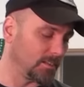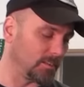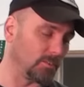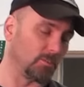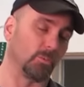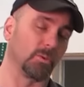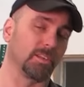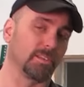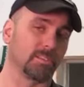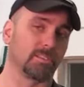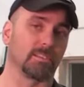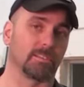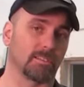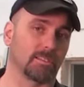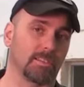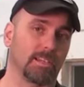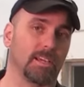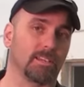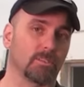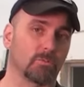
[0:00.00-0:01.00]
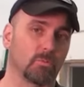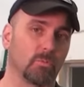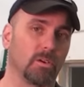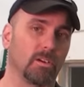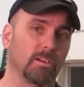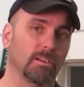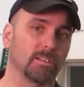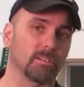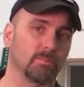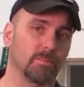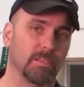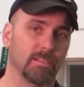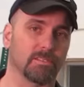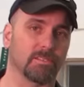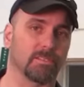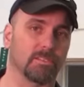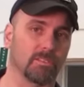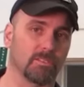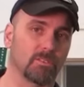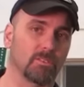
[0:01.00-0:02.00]
the reason this test worked is
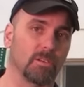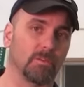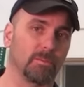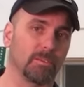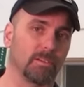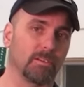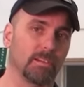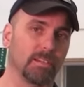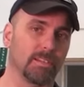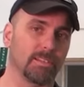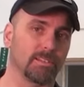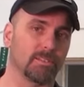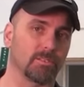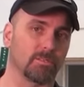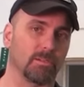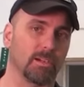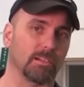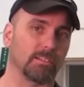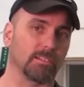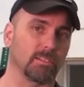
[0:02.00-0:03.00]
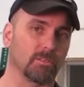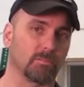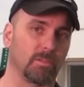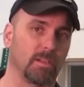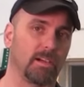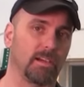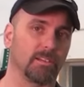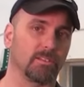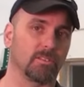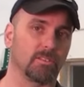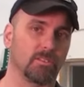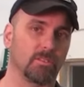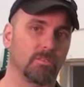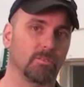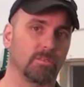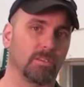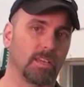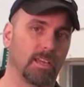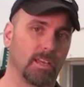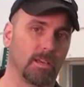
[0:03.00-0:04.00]
because the distributor is directly splined to
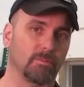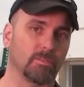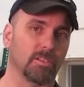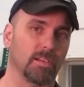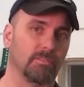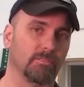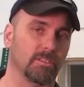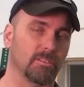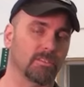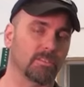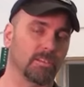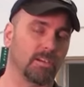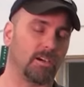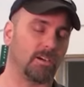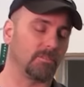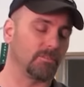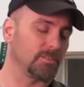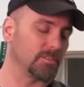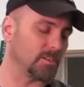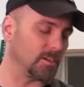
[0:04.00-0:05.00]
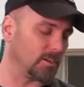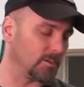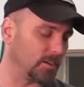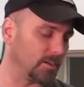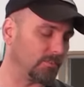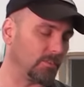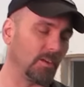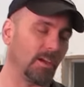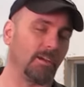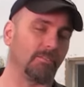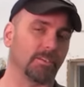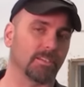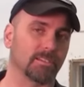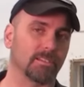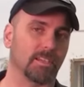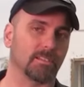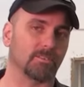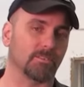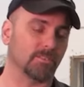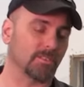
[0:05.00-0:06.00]
the camshaft itself. So if you have
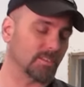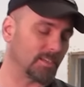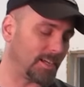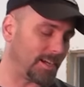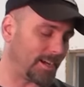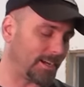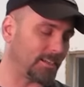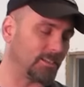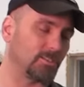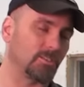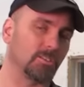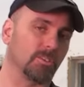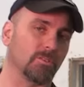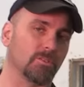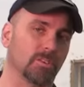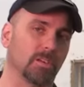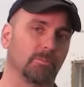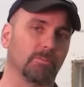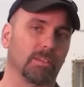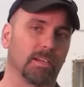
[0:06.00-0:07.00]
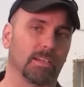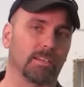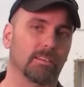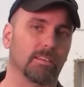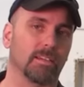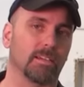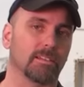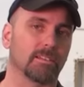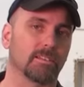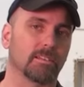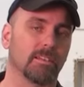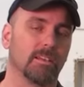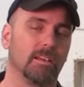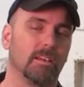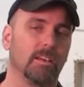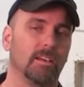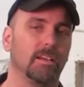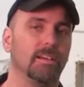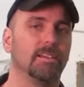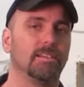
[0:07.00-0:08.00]
excessive slack, it shows up like this.
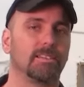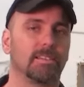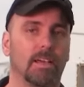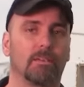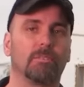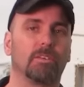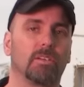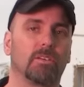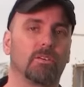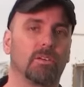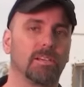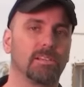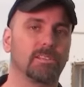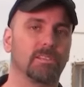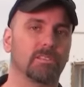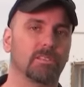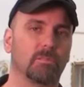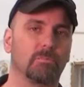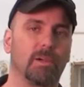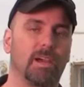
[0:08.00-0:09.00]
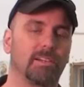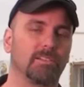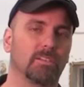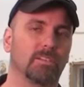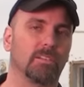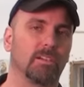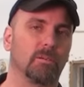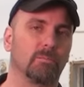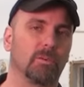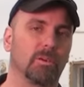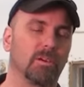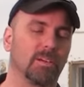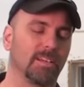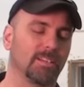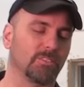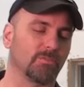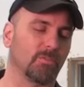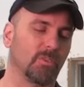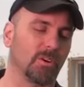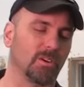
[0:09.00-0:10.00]
Seven degrees is the magic number.
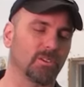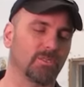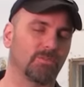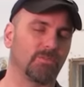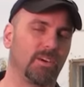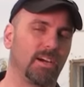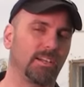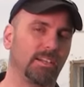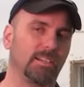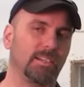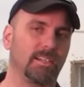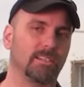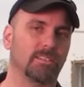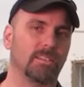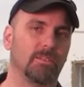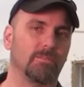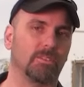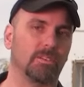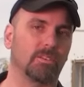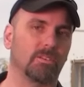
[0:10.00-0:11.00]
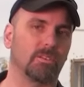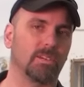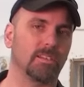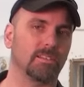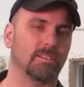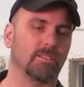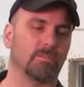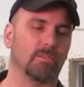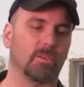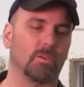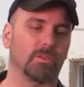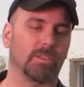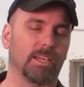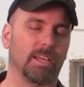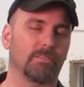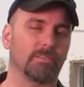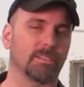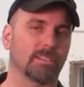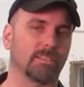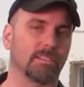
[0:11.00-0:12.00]
As far as finding that seven degrees, if you only
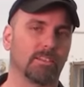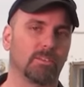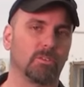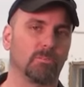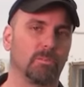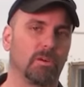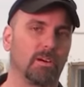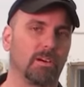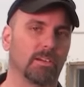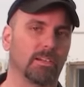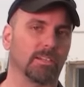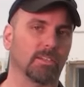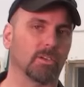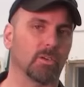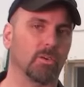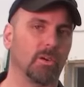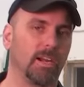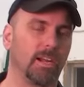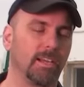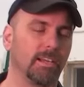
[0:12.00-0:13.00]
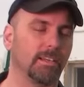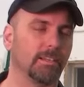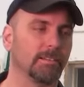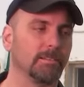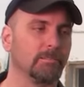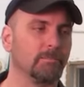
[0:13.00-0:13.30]
have a single mark on the crank,